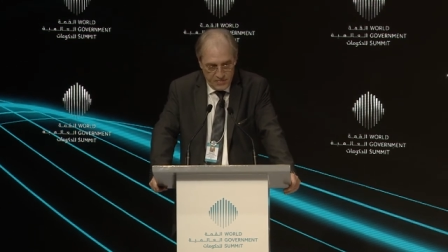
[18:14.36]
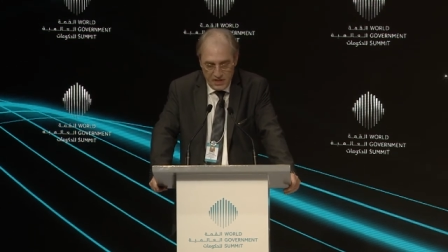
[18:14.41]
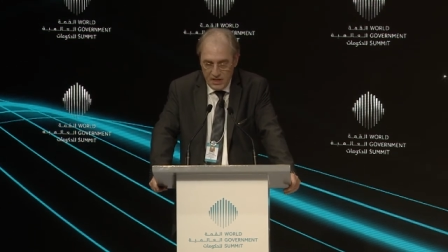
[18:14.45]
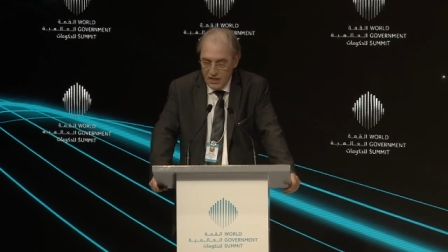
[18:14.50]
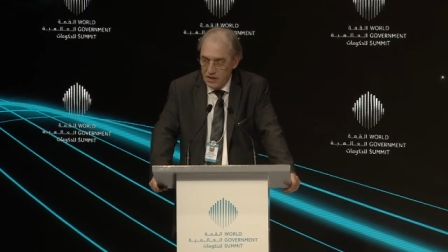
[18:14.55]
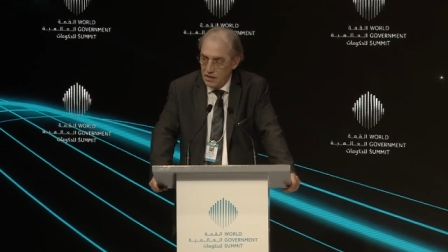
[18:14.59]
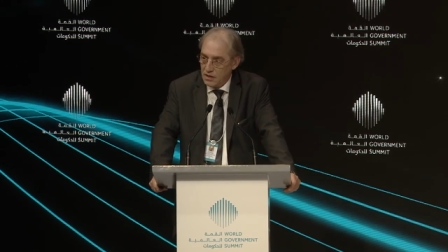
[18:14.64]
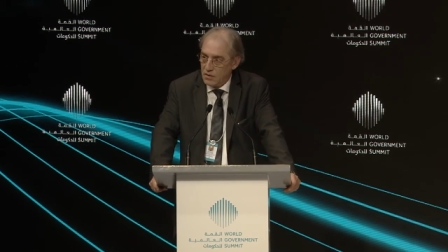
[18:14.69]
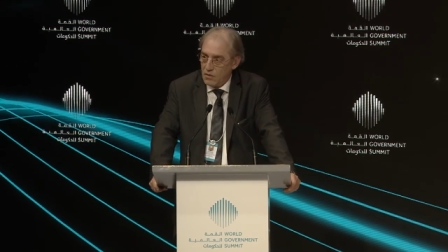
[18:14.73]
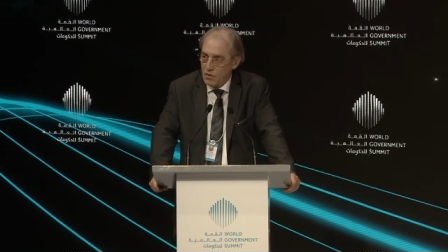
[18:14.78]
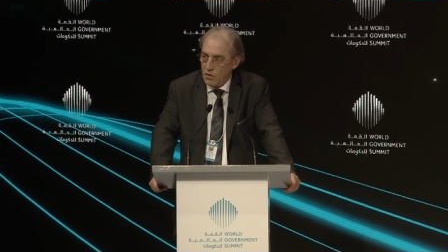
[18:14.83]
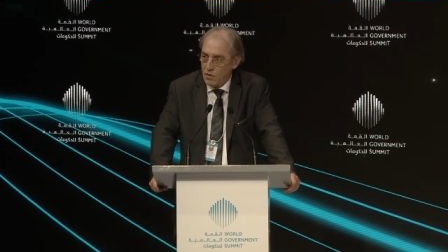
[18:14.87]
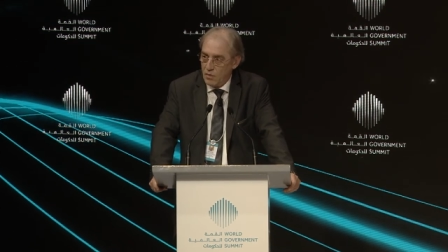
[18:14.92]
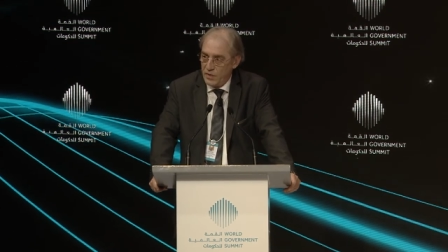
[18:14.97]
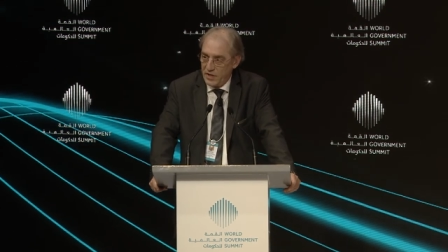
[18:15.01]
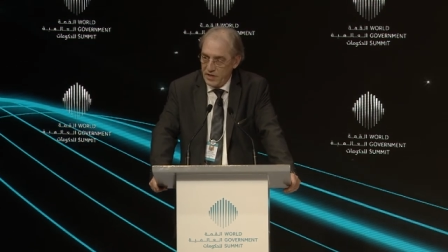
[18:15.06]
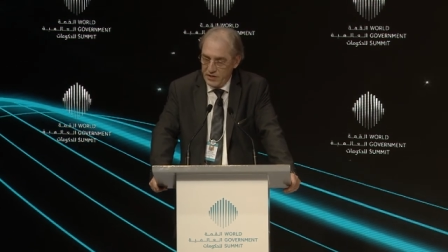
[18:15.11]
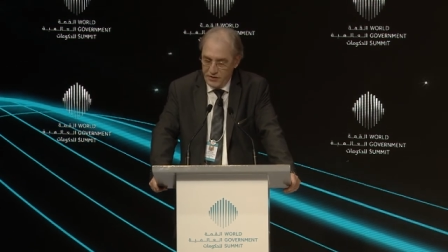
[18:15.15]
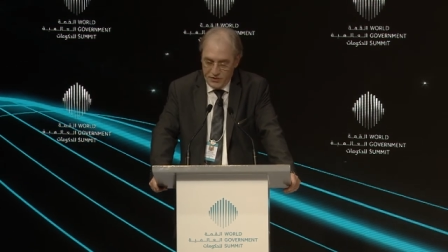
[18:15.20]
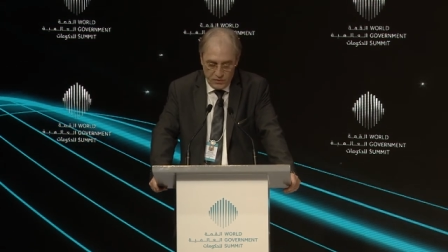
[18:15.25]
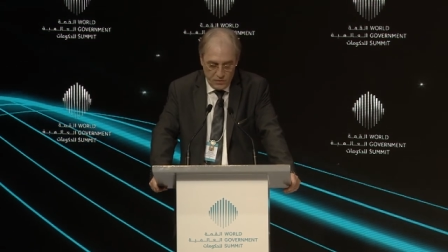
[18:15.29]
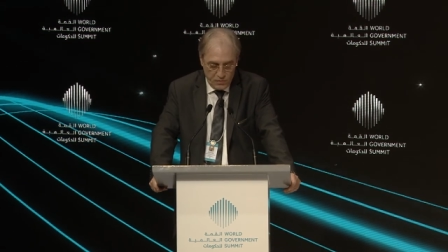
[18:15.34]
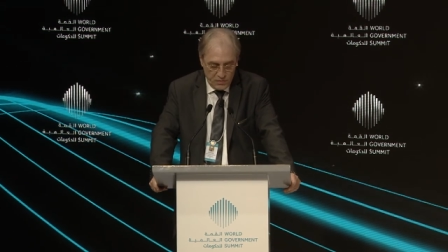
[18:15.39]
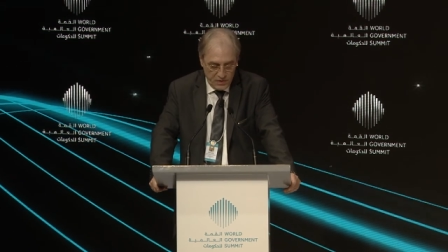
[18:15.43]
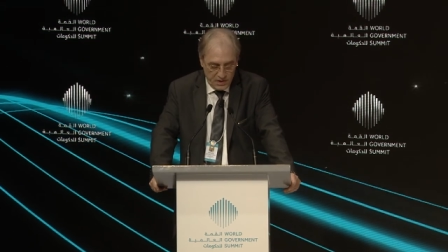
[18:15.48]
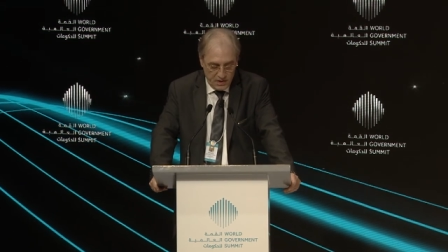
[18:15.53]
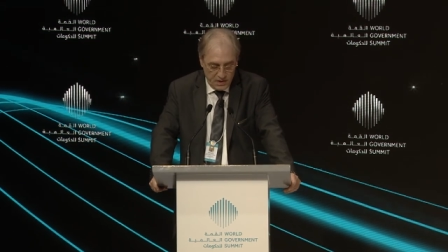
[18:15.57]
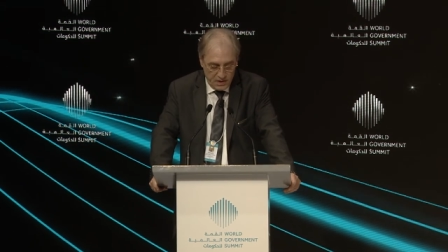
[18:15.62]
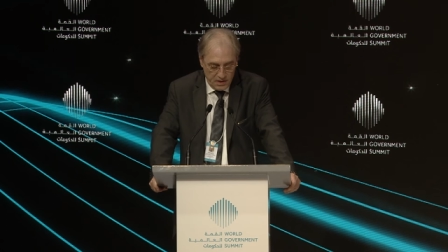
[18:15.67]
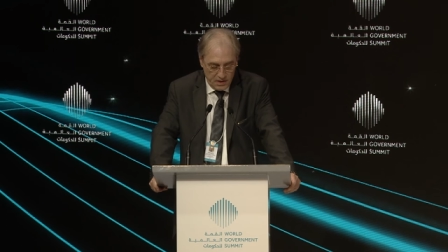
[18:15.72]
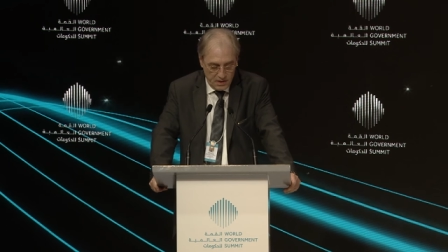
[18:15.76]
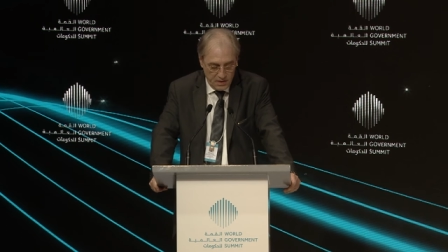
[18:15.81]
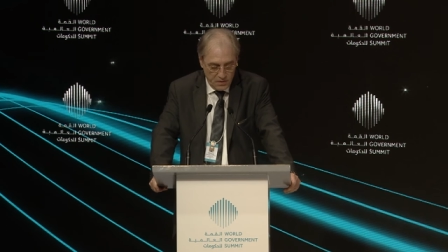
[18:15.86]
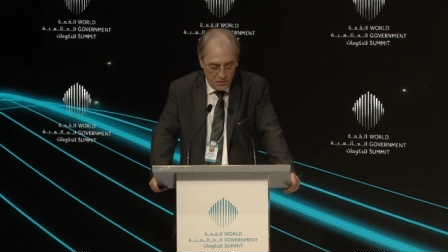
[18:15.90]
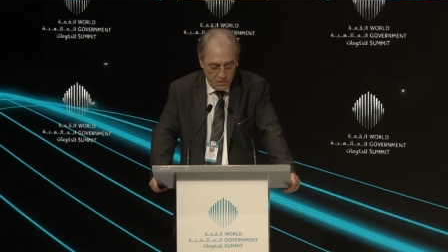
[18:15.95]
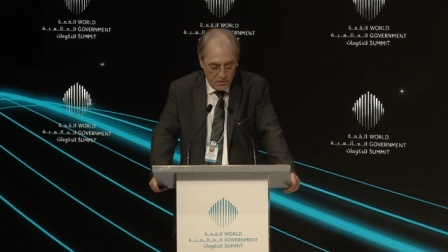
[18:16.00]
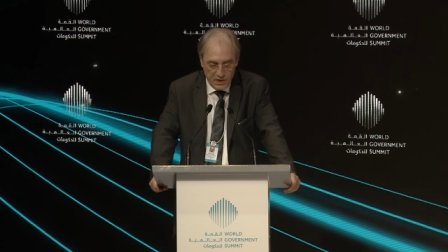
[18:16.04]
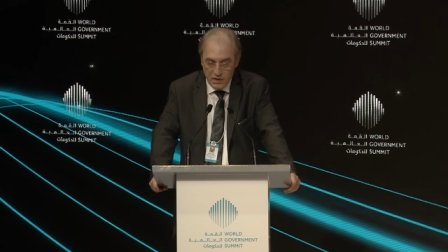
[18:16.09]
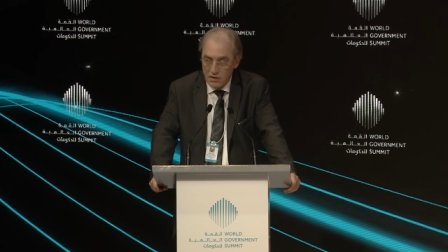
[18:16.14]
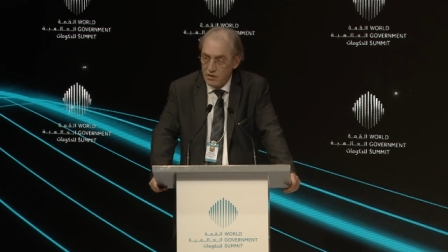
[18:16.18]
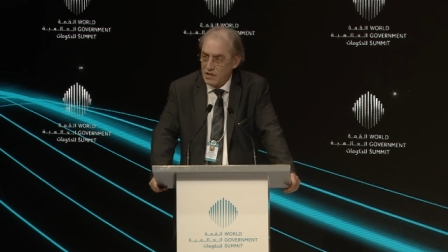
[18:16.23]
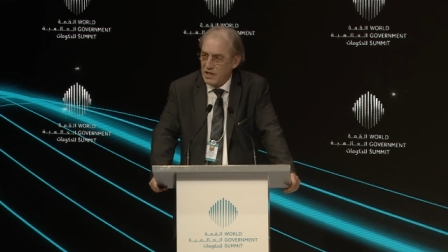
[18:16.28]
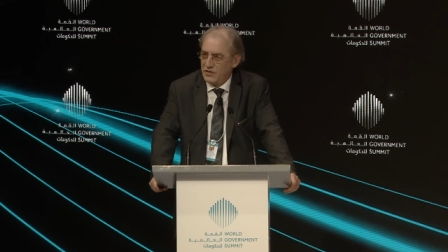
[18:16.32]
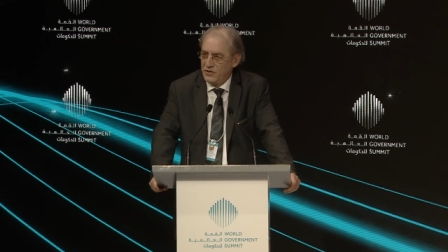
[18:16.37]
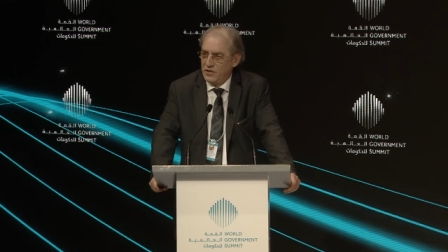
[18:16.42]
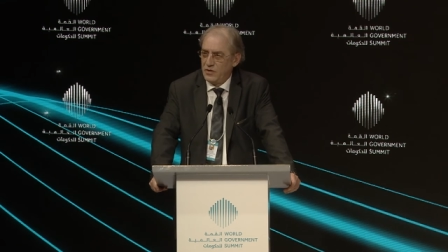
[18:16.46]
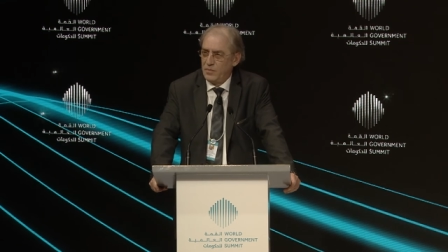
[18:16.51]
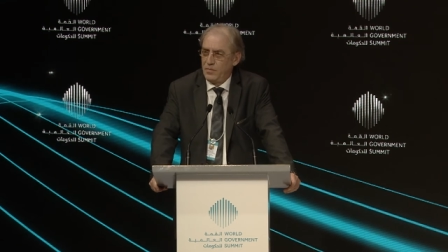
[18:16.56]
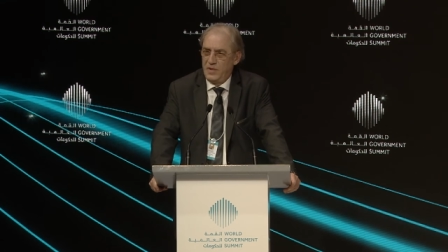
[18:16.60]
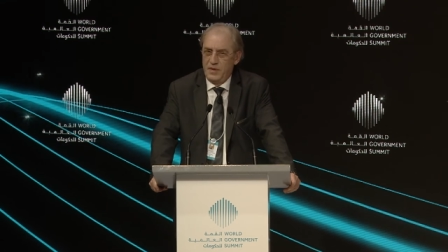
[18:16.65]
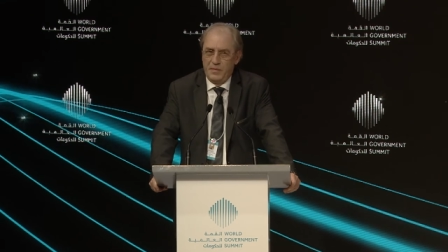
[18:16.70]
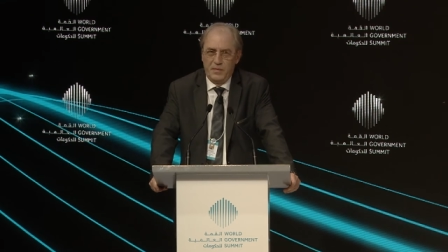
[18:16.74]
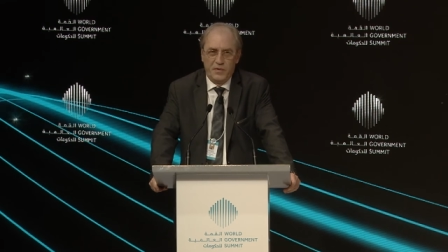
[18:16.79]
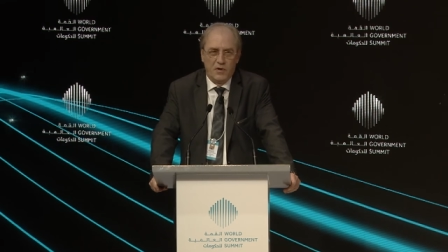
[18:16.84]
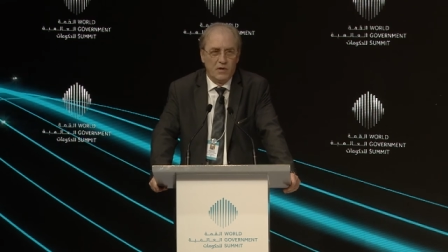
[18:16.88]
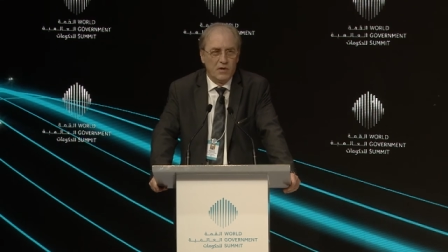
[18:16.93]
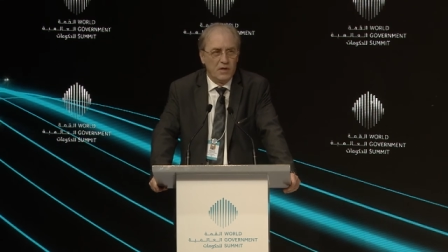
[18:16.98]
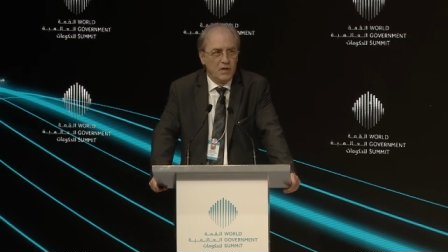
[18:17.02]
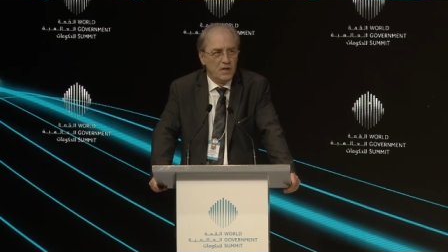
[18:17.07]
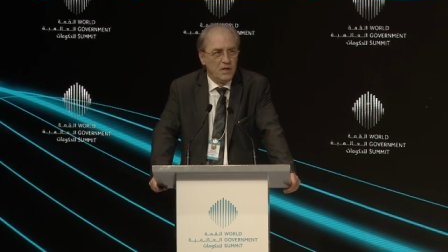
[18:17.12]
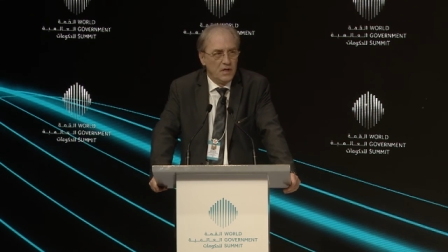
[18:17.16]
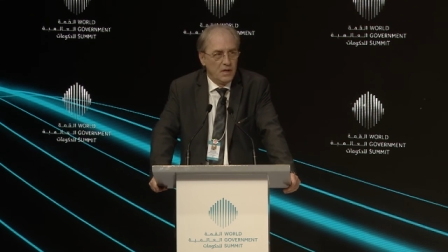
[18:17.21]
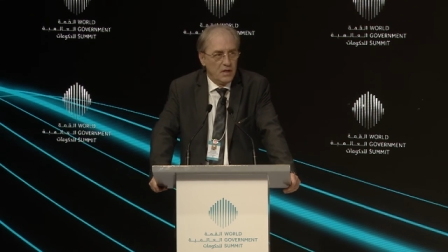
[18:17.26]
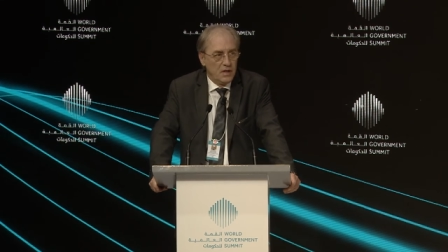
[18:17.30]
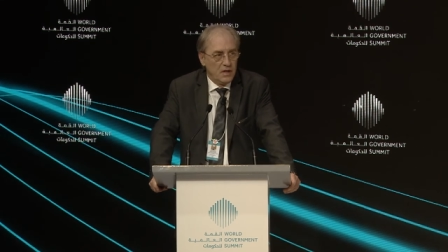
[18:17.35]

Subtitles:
in cooperation with the Russian people.